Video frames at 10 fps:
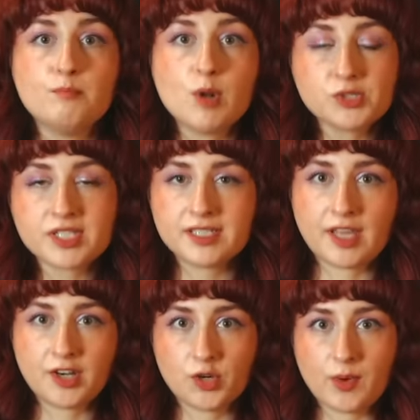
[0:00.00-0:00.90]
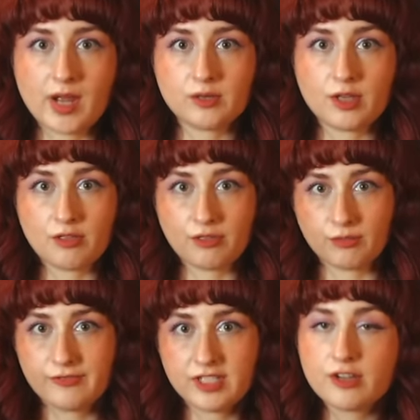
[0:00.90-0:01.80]
mostly centered around
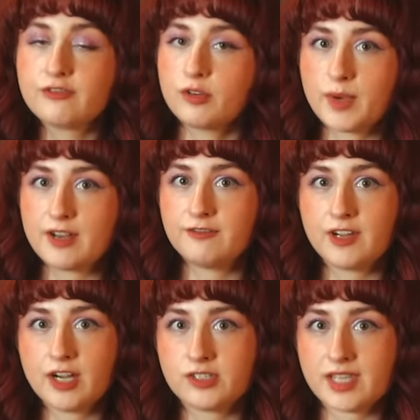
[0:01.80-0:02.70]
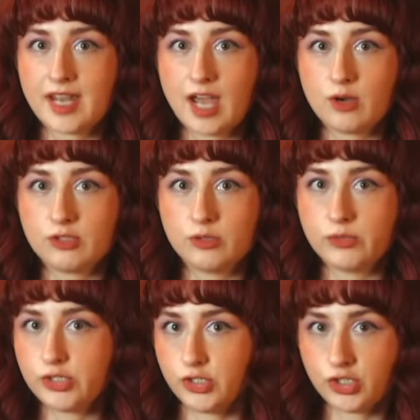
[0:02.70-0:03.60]
thrifting for Ren fairs and how to
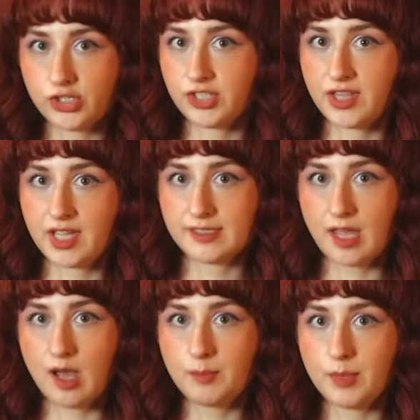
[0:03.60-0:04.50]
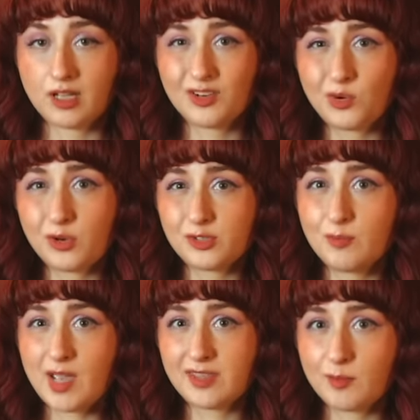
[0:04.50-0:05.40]
zhuzh things up in order to
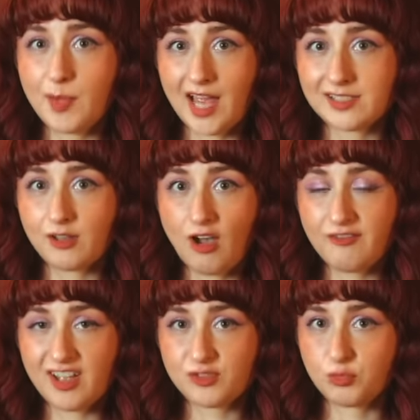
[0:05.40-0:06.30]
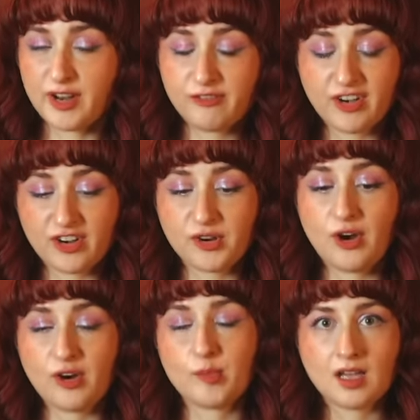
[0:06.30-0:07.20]
make them pass off as Ren fair
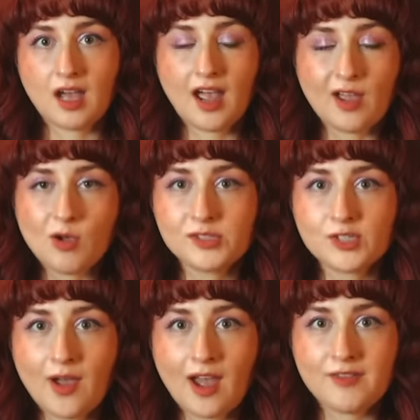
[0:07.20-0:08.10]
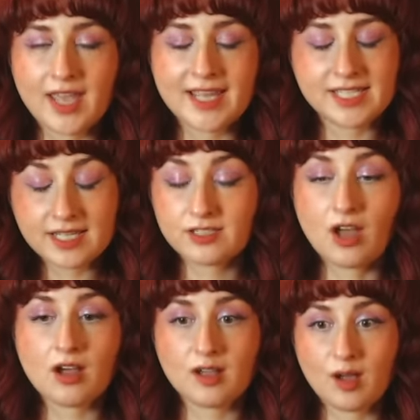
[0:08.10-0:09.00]
garb. I also have a
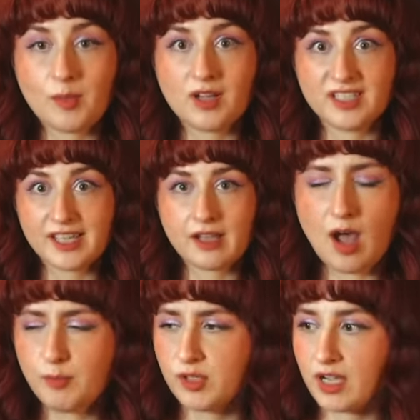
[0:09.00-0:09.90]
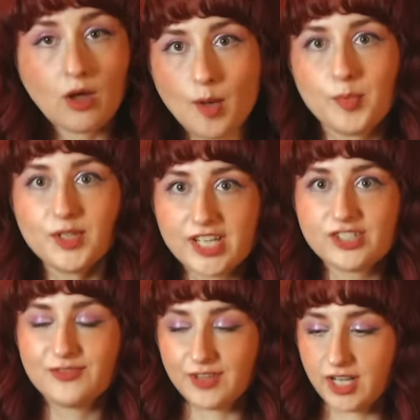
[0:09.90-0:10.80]
TikTok
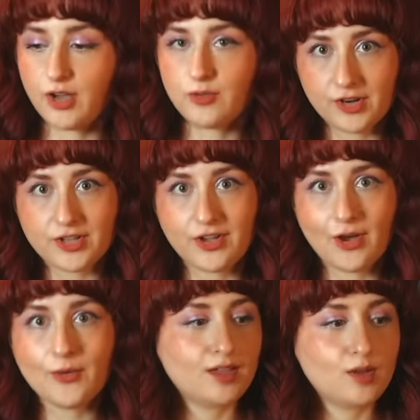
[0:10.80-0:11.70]
compilation video, there you go,